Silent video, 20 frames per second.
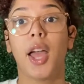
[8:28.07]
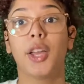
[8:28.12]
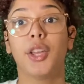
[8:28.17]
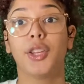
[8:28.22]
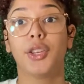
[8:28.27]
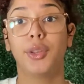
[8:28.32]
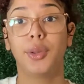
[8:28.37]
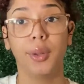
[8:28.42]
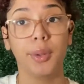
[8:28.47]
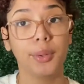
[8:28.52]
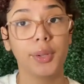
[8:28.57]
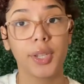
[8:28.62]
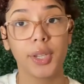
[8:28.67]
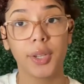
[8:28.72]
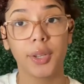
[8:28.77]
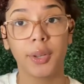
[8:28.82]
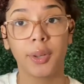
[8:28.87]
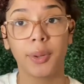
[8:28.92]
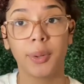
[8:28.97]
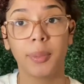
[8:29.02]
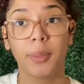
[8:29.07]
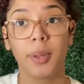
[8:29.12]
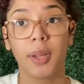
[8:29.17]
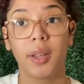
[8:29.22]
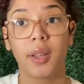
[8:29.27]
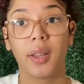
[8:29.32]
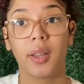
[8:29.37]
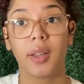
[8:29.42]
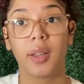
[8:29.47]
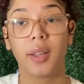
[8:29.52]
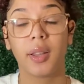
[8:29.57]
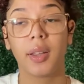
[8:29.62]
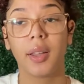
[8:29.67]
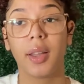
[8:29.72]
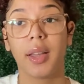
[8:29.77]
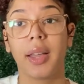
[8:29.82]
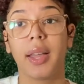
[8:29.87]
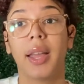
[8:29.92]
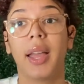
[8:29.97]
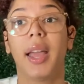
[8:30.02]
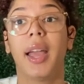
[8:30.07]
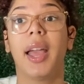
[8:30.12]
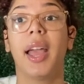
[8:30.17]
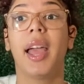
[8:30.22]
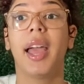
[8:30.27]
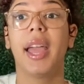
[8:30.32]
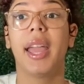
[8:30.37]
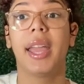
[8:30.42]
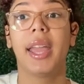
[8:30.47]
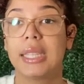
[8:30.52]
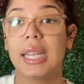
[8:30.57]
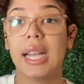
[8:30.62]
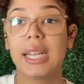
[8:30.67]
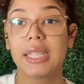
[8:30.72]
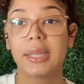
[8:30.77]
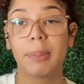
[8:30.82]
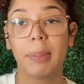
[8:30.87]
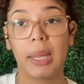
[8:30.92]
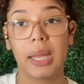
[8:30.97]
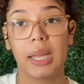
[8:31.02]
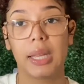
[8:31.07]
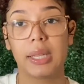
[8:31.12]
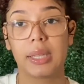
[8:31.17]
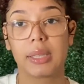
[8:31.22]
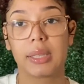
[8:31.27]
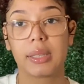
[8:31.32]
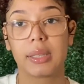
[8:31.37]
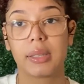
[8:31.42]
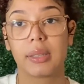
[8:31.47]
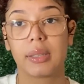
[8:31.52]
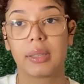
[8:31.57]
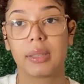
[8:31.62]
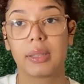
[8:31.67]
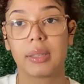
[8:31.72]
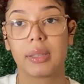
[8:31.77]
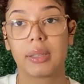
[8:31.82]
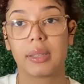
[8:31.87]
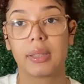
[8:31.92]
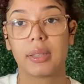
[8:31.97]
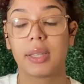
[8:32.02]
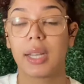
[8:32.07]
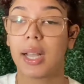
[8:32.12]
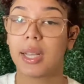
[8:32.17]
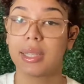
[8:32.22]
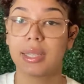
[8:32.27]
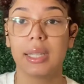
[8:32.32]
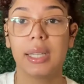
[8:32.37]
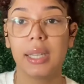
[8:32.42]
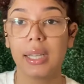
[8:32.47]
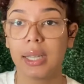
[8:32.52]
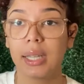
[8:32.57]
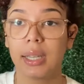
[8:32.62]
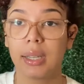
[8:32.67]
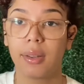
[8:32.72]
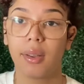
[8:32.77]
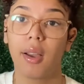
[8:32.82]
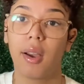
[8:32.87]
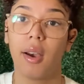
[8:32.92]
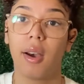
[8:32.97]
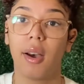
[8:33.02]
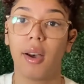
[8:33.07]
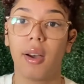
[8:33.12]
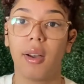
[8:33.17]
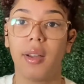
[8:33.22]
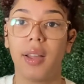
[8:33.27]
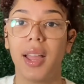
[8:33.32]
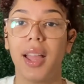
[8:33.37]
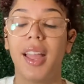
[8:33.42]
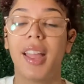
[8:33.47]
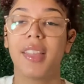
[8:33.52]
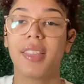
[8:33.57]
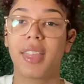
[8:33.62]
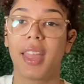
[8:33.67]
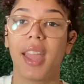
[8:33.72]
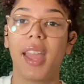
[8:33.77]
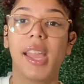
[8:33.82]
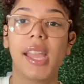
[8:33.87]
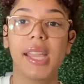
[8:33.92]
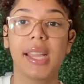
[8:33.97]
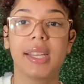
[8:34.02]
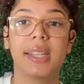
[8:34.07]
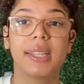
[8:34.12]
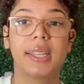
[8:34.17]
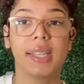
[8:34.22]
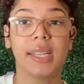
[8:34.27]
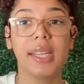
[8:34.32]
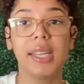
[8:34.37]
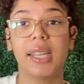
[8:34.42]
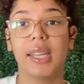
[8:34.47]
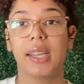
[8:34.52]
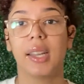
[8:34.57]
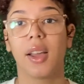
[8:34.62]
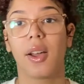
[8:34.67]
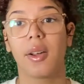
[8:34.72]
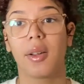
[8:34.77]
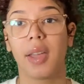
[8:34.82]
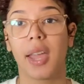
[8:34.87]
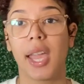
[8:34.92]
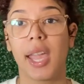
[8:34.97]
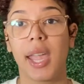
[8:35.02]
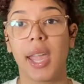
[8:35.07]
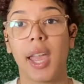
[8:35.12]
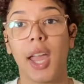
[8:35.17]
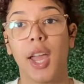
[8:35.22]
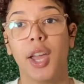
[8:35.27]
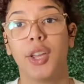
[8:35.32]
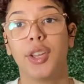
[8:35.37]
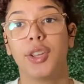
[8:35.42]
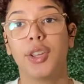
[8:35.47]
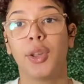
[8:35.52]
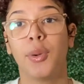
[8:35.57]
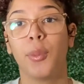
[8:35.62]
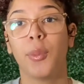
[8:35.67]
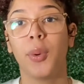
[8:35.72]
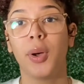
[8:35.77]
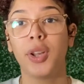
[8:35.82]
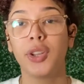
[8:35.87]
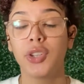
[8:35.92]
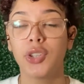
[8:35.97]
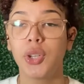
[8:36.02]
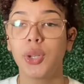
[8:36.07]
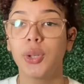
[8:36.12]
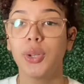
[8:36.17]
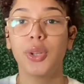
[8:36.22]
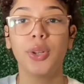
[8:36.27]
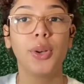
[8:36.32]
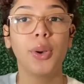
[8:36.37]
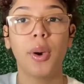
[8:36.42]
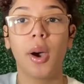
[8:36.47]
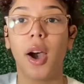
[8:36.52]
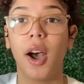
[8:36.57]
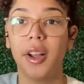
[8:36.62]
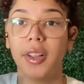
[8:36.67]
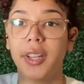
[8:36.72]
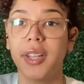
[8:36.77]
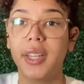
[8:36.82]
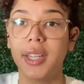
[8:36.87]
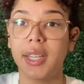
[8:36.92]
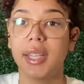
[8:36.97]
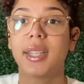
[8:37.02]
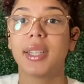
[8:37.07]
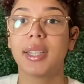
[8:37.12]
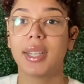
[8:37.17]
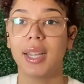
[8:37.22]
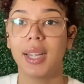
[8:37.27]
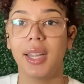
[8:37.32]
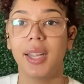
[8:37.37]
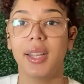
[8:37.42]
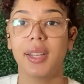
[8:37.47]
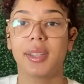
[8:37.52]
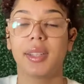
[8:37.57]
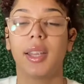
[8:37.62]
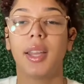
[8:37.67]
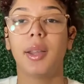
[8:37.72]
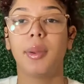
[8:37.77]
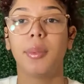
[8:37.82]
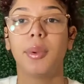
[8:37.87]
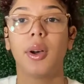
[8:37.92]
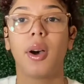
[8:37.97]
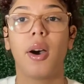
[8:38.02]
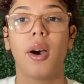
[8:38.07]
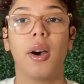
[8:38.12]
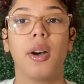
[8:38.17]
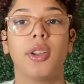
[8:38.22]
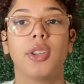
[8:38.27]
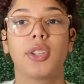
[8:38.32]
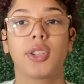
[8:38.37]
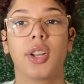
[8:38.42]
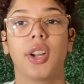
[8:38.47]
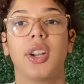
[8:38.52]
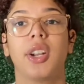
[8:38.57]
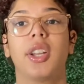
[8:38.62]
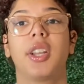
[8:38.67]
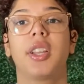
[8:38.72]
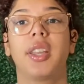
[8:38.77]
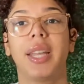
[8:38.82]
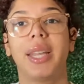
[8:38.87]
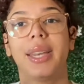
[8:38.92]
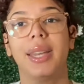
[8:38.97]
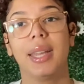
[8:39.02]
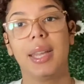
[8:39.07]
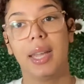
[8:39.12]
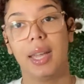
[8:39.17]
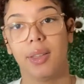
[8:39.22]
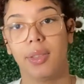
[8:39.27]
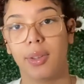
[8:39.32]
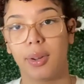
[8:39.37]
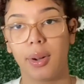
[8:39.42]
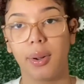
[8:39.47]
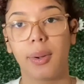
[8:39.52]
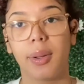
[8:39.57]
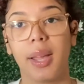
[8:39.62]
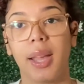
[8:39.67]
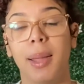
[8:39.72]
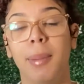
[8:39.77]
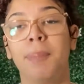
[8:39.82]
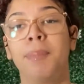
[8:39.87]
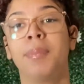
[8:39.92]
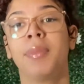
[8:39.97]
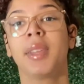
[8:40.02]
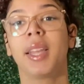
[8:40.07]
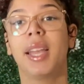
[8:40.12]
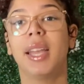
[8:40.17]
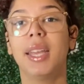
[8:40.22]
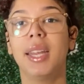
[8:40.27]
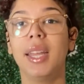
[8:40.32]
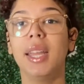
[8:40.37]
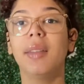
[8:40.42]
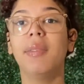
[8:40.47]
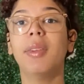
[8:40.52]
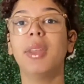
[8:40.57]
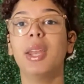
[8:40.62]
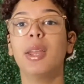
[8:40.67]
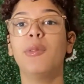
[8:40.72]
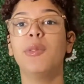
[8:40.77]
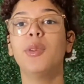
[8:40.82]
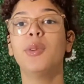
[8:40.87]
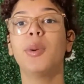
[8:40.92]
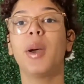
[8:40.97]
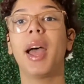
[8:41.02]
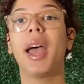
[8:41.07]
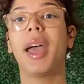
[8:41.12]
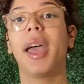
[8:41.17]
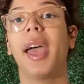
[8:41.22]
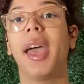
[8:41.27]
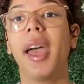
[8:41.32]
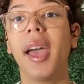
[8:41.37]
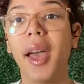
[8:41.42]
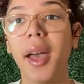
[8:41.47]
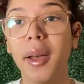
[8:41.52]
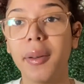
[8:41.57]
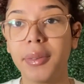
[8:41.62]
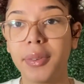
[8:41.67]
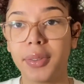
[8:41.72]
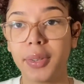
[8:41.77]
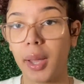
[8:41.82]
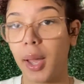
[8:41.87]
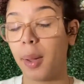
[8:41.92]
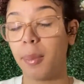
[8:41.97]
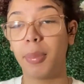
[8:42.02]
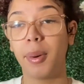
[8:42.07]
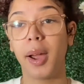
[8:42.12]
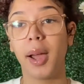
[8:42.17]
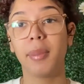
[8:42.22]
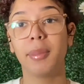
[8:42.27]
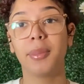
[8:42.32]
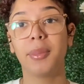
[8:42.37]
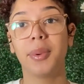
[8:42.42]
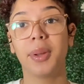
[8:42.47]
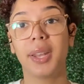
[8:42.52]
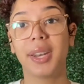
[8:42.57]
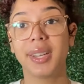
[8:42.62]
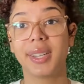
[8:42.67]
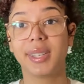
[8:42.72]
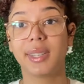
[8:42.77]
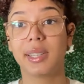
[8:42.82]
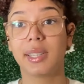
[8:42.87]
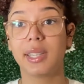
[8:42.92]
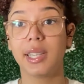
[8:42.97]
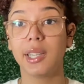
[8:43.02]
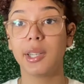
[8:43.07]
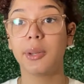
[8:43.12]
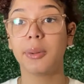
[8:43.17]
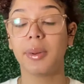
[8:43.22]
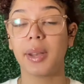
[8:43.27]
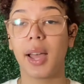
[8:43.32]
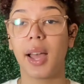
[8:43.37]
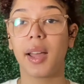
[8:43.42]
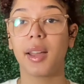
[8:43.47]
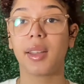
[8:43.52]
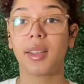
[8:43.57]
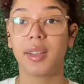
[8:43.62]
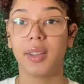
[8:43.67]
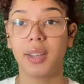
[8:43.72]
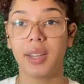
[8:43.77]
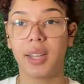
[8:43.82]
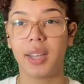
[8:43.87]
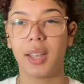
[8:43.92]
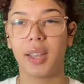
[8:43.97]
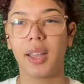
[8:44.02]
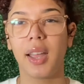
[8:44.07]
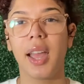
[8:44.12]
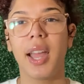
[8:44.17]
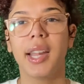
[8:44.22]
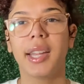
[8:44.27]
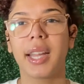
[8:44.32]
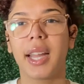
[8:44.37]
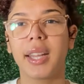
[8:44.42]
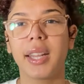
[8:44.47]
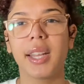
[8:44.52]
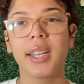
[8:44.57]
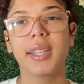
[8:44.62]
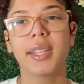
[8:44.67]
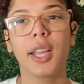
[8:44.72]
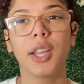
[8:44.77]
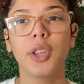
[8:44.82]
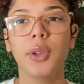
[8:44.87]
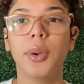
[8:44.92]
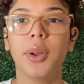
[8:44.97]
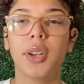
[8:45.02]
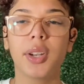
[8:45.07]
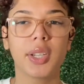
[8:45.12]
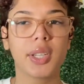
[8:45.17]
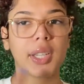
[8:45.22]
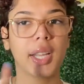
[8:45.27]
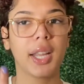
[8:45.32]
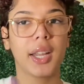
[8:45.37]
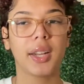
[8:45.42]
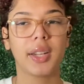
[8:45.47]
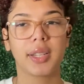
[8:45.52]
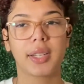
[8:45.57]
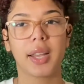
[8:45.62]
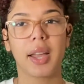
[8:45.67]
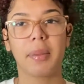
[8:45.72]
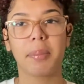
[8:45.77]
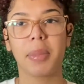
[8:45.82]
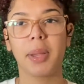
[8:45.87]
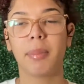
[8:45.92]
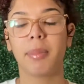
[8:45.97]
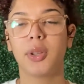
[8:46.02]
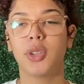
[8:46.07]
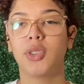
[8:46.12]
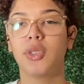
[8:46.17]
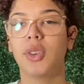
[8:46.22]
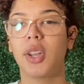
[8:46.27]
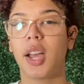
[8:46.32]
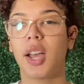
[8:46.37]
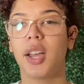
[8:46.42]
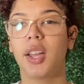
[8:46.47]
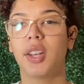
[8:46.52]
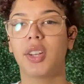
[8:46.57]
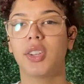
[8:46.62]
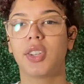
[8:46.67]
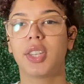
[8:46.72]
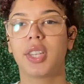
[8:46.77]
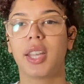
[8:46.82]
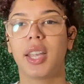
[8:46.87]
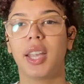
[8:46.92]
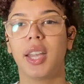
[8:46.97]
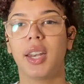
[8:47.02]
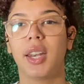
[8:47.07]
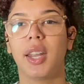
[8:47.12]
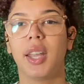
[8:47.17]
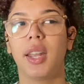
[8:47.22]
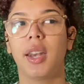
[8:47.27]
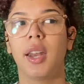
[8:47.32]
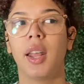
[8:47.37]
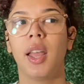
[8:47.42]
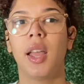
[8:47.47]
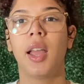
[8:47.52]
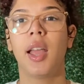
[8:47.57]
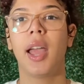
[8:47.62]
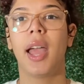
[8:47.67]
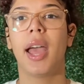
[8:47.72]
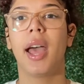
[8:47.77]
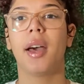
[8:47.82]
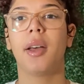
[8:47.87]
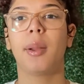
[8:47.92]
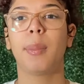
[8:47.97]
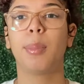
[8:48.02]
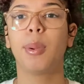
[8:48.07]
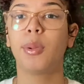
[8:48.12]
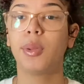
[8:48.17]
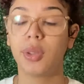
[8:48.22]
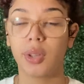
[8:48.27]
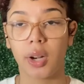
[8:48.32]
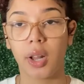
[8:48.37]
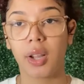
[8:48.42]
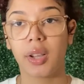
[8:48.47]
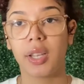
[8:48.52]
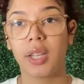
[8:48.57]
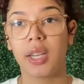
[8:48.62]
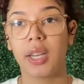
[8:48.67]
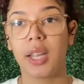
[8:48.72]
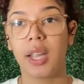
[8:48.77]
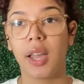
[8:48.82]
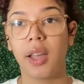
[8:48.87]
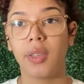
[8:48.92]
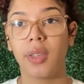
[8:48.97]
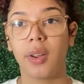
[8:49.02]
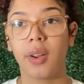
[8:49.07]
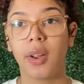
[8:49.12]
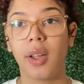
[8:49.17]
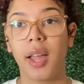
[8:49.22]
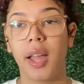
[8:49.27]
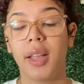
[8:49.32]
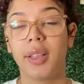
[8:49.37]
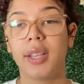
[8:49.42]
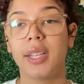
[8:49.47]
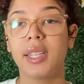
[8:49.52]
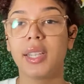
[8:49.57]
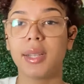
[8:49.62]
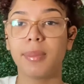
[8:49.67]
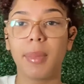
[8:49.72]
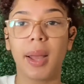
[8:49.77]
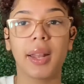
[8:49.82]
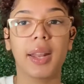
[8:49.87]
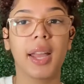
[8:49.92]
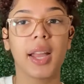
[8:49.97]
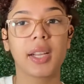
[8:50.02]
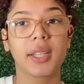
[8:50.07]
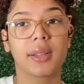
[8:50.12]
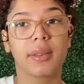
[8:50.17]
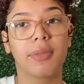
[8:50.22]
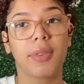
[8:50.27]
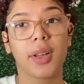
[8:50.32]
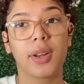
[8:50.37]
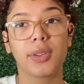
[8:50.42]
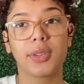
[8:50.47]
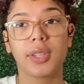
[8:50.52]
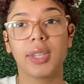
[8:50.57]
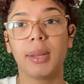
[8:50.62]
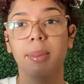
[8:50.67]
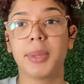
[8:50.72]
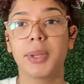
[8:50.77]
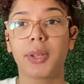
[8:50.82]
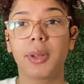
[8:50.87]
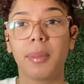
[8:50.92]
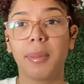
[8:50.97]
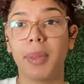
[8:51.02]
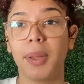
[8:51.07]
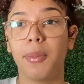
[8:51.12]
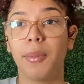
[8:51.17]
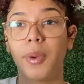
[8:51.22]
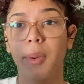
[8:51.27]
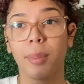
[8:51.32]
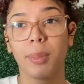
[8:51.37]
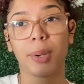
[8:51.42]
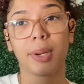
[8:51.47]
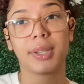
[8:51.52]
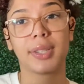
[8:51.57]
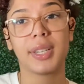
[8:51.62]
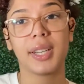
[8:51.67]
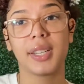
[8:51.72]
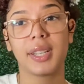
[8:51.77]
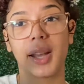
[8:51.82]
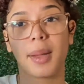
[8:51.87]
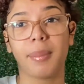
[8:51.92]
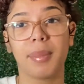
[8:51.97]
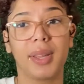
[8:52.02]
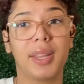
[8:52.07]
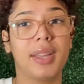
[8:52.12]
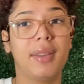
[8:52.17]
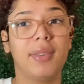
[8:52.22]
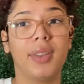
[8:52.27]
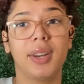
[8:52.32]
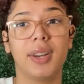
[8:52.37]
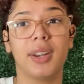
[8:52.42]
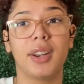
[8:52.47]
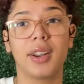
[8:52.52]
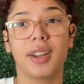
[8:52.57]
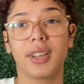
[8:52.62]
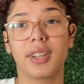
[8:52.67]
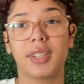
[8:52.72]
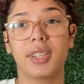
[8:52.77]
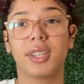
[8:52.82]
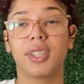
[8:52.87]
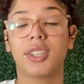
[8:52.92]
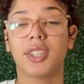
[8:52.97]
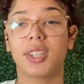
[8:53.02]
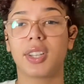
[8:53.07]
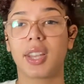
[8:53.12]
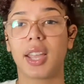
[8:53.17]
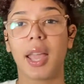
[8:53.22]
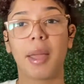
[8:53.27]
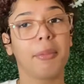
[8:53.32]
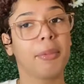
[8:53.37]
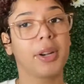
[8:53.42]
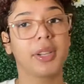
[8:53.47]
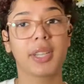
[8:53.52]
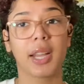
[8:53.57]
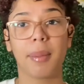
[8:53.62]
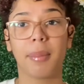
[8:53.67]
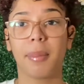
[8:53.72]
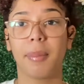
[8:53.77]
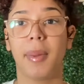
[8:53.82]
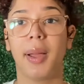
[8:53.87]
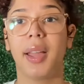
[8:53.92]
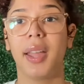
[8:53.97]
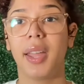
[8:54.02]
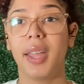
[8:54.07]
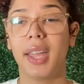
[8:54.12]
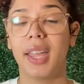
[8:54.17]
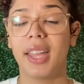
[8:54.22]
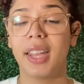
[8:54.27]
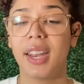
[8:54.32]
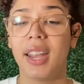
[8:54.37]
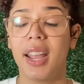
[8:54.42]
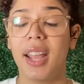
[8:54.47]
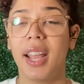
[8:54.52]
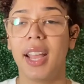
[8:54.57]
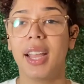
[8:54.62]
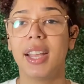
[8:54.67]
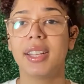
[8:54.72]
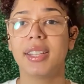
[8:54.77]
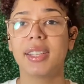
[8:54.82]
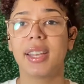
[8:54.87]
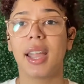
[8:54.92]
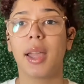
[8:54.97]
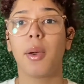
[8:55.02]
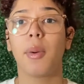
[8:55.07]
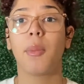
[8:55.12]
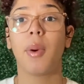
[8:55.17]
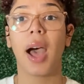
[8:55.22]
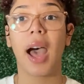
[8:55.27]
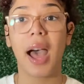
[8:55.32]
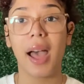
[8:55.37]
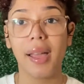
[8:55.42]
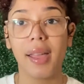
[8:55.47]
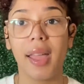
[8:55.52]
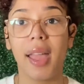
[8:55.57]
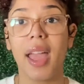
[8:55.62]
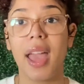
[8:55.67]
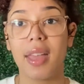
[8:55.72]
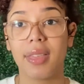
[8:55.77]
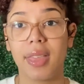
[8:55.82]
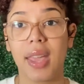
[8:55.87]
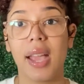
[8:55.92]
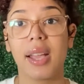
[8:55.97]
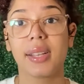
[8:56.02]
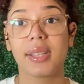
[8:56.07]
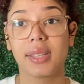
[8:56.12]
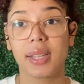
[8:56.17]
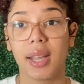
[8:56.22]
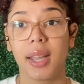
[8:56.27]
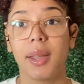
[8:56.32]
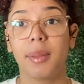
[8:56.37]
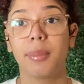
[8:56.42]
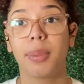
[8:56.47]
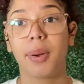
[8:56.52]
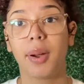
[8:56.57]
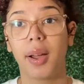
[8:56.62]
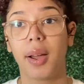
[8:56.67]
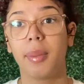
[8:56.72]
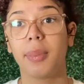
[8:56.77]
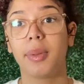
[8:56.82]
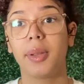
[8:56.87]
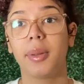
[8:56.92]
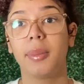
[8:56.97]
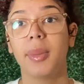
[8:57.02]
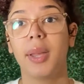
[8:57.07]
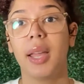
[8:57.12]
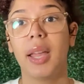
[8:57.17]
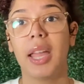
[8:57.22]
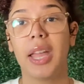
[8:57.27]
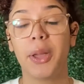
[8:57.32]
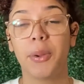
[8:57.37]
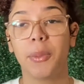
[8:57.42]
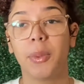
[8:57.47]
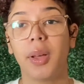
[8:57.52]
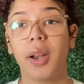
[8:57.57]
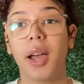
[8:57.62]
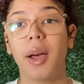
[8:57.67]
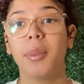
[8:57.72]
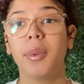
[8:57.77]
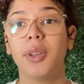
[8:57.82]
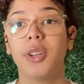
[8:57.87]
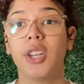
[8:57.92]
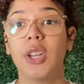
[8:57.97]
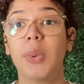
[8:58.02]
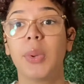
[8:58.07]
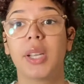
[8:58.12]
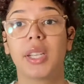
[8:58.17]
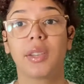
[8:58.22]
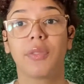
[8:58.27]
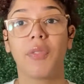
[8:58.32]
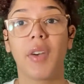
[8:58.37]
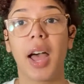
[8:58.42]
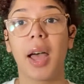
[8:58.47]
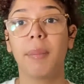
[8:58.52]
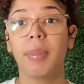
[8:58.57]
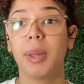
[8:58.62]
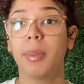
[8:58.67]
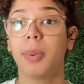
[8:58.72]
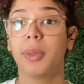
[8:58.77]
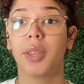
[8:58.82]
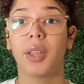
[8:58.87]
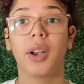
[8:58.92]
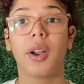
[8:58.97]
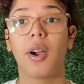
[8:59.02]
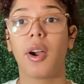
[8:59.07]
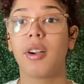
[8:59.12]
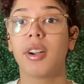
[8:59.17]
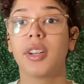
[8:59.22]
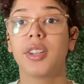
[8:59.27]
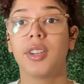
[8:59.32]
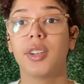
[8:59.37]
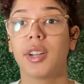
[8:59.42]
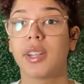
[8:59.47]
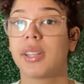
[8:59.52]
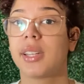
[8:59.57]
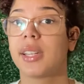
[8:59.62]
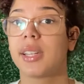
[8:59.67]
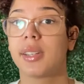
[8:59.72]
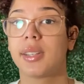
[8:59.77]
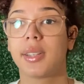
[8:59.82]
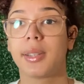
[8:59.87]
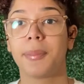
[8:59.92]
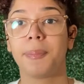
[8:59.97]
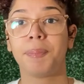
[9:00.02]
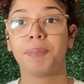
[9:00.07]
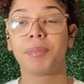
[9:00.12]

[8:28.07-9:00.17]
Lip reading: YouTube, and test banks. That's it, y'all. That is it, okay? Once you do all of these things, it will all start to click together, okay? And even if you have a problem with it still not clicking, like let's say you understand the topic, but you're not understanding how to pull it all in together. This is my last and final tip. It's going to be one more tip. I'm going to give it in there because it just came on the top of my head. Is that I had that same problem. And what I would do is find people that are already nurses.